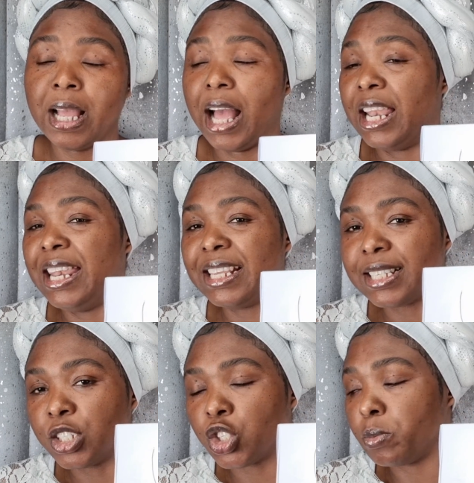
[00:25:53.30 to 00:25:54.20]
And
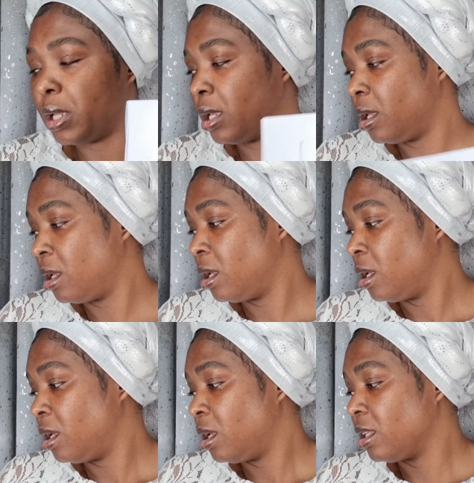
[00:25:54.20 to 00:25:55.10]
listen to me.
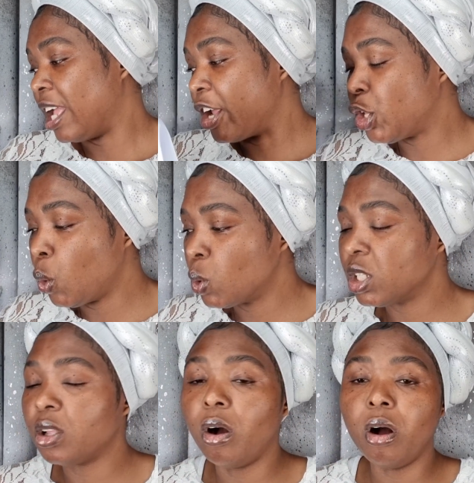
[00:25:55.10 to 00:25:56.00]
They're
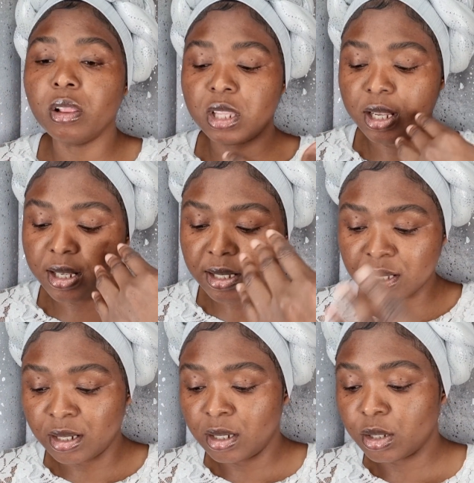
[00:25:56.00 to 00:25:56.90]
using all
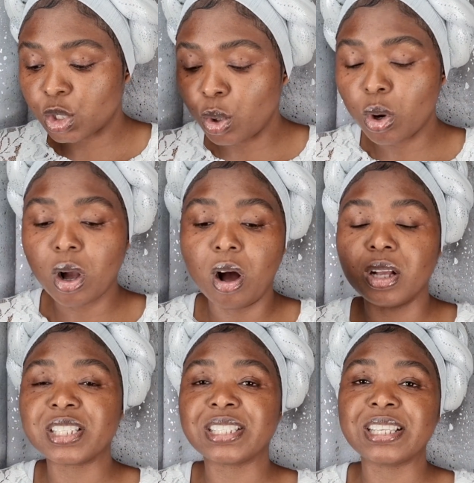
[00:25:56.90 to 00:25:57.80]
these
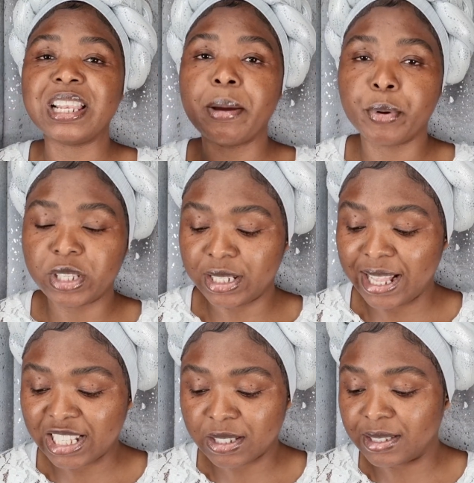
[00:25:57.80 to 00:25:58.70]
so-called celebrity
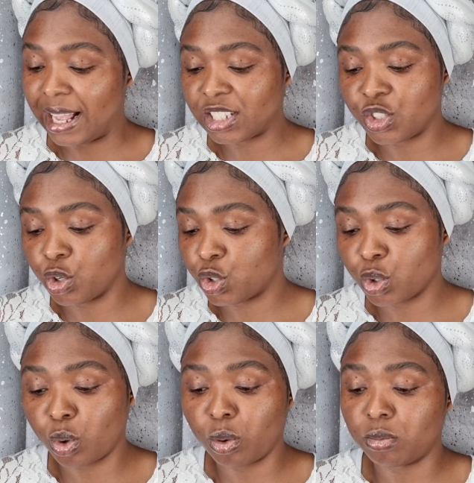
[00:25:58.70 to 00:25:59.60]
that's that's
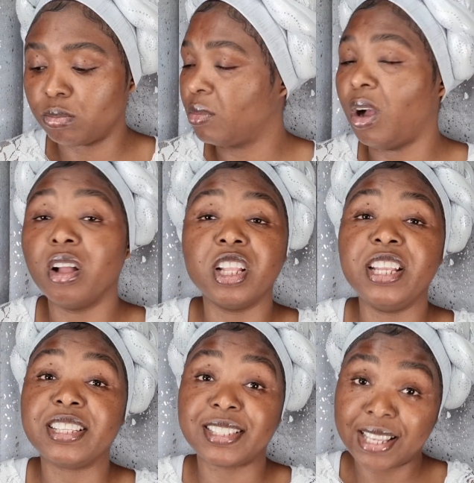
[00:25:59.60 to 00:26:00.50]
just
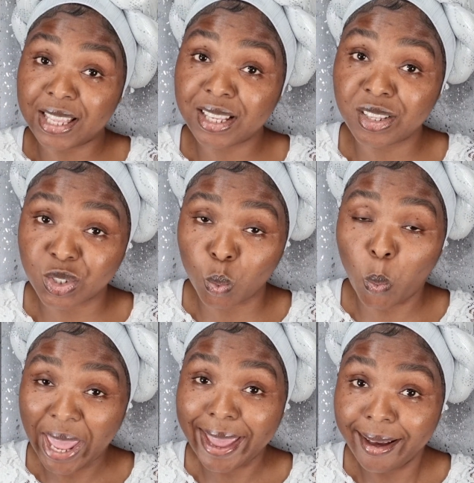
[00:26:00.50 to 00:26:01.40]
underneath Satan's
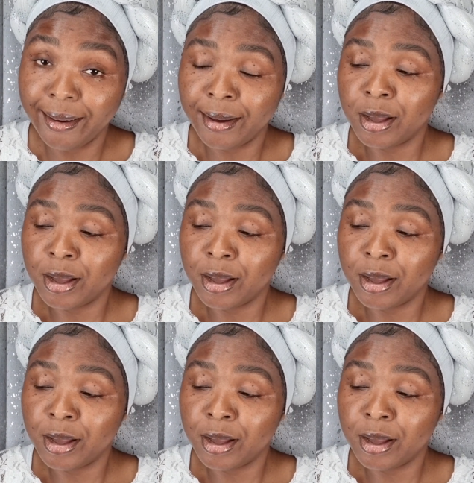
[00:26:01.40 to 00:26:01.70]
wing